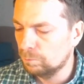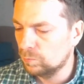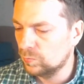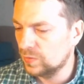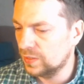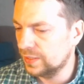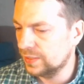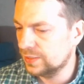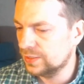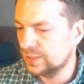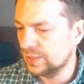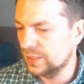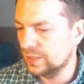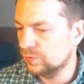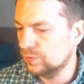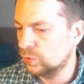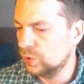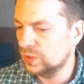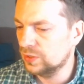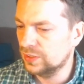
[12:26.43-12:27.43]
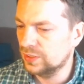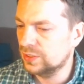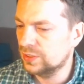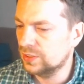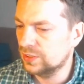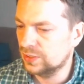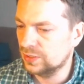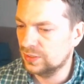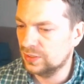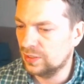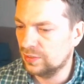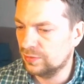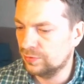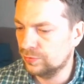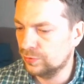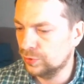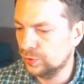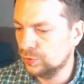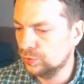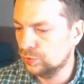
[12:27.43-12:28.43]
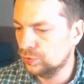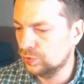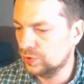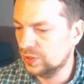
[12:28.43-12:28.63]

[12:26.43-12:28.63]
like saying, well, this is enough for you.